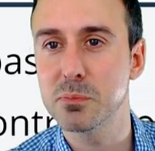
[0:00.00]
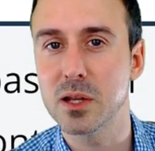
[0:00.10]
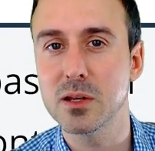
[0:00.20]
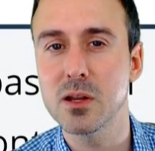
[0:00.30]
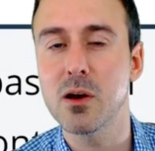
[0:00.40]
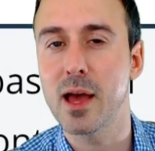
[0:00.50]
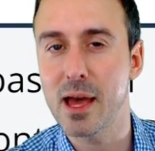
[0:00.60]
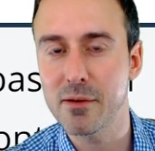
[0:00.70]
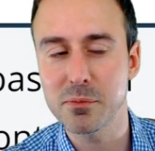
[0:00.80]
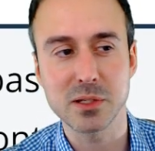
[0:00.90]
But no, I
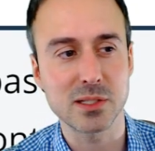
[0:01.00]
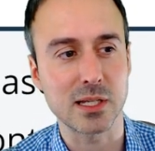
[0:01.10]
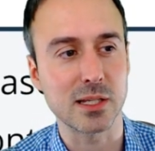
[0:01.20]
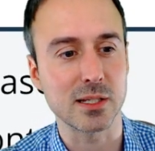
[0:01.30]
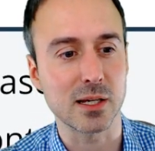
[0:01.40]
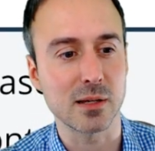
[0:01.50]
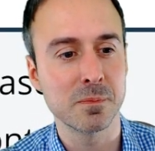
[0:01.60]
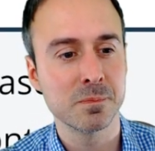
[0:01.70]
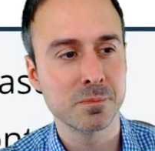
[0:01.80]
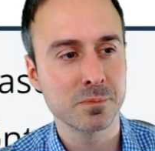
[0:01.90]
haven't been to India.
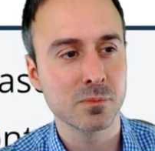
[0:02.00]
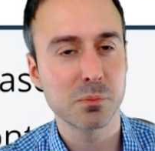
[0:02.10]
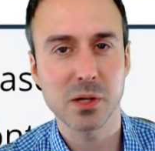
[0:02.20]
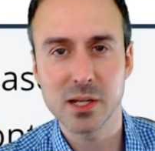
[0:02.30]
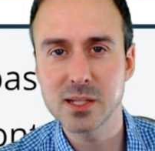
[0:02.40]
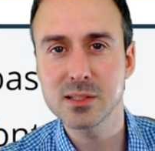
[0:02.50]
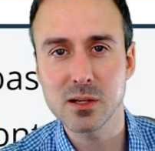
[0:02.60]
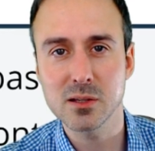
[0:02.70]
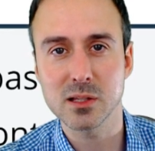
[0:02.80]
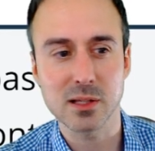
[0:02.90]
But it is
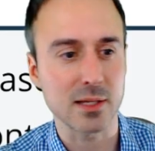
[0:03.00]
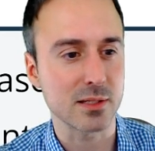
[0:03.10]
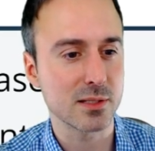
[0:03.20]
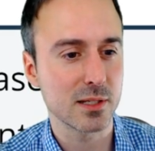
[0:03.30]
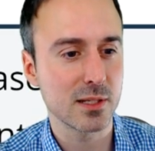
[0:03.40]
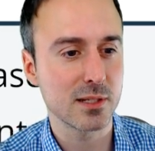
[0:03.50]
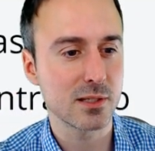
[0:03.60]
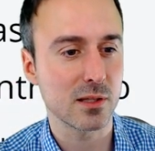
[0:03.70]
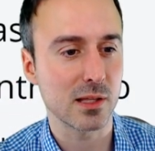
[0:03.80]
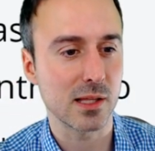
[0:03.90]
on the list. It is
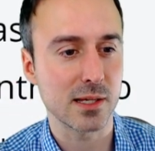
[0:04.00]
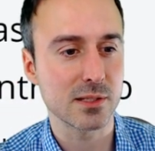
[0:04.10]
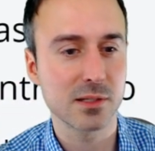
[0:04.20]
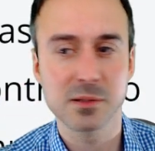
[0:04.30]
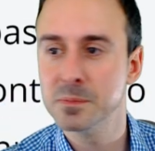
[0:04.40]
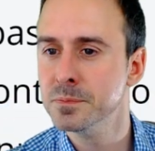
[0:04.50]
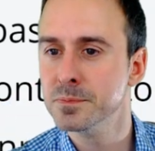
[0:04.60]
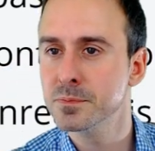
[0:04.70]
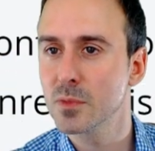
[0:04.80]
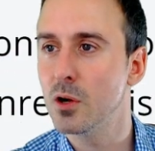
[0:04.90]
on the list.
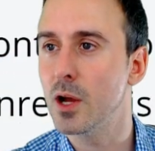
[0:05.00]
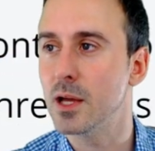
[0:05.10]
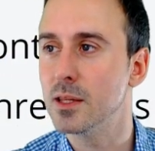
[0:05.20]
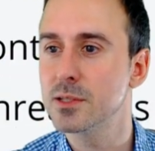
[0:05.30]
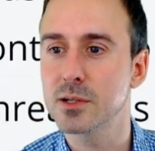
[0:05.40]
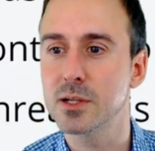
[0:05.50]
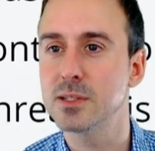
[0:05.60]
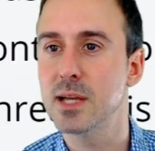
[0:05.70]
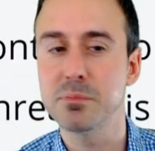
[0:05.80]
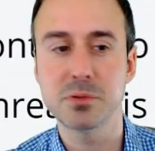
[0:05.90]
All right, let's look at
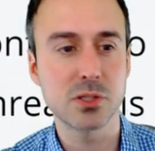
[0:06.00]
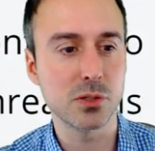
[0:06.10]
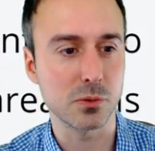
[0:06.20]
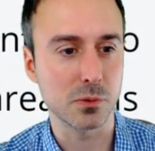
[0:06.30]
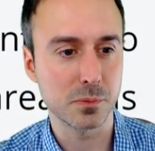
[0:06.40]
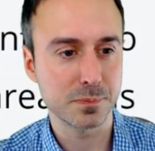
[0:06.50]
type 2.